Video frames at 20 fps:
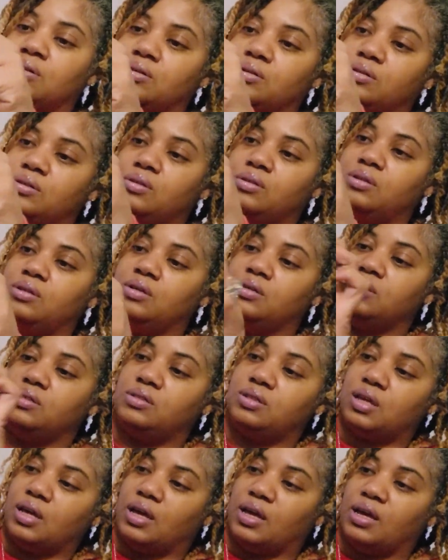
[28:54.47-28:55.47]
So there's
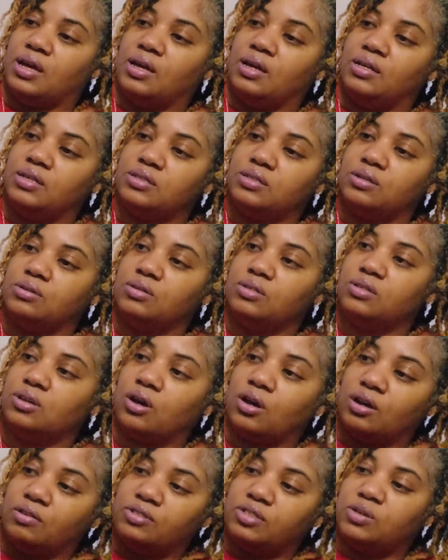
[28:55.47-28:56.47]
that. It's so
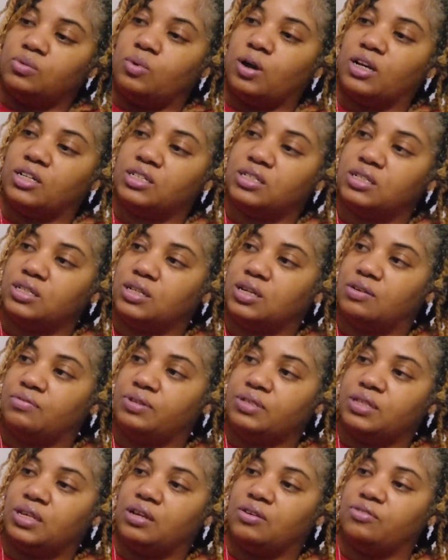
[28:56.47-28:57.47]
soft. She washed it and
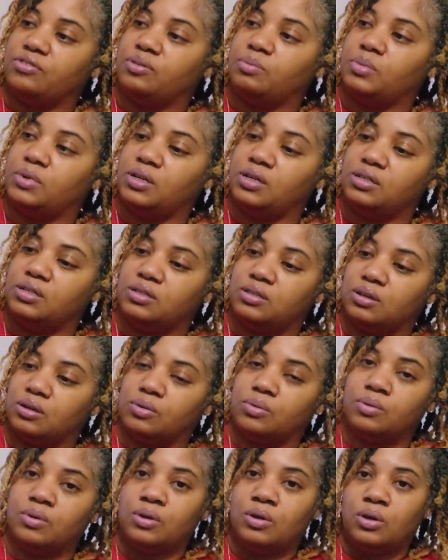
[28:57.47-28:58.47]
everything for me.
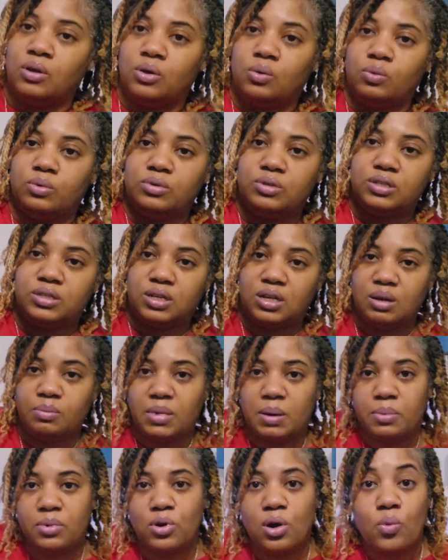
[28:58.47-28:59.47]
So we'll see,
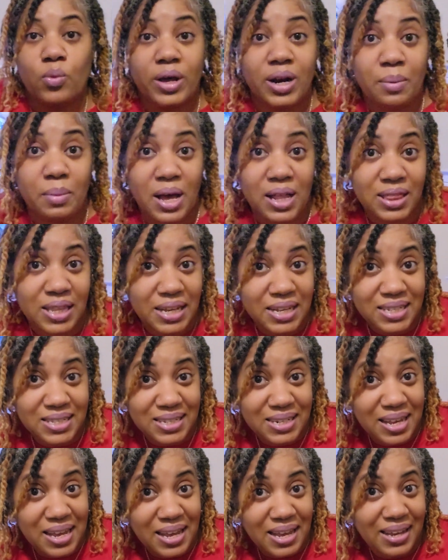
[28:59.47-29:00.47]
maybe on one of my
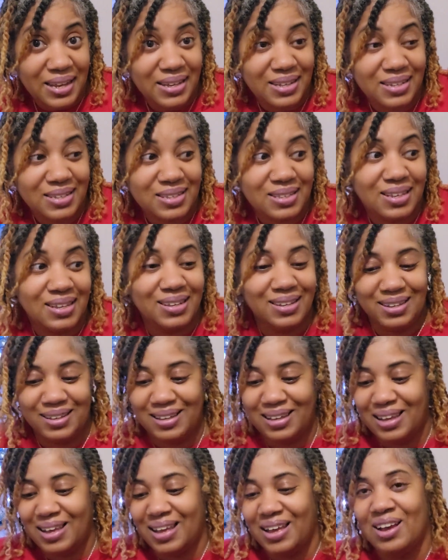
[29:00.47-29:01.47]
lazy days
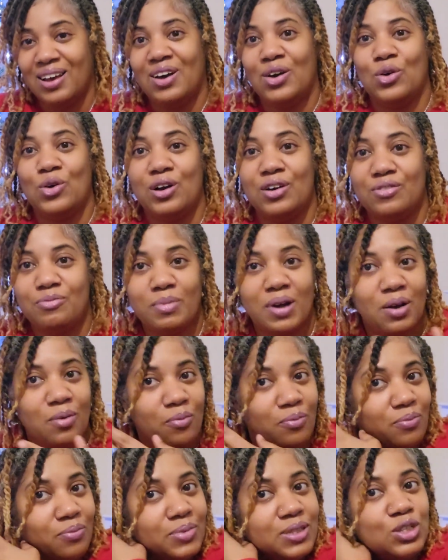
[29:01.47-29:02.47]
or if my
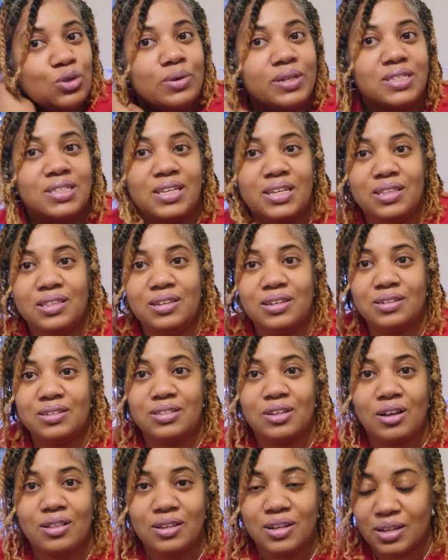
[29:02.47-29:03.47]
twist looks
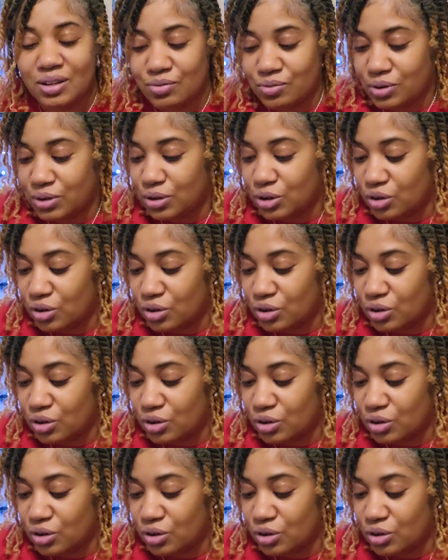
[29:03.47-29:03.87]
like looking real